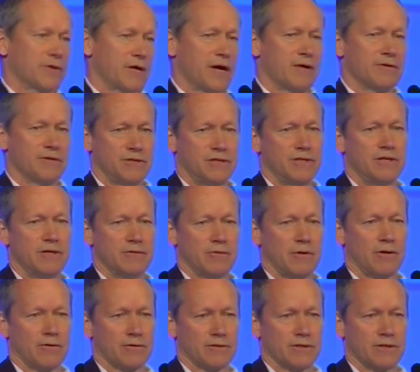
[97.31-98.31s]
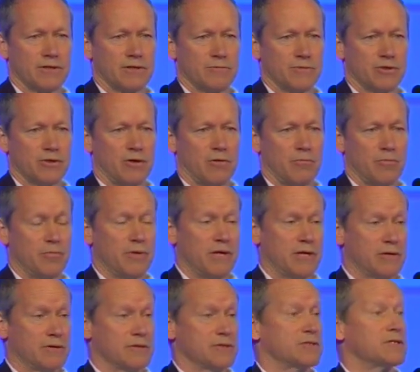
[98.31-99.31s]
guarantee you a long-term job
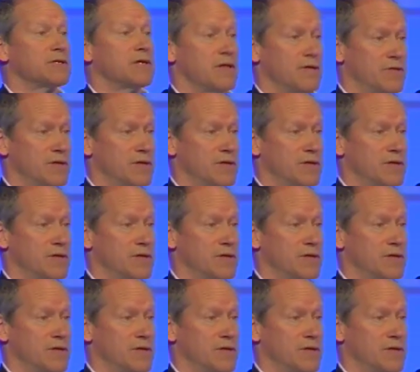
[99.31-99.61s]
because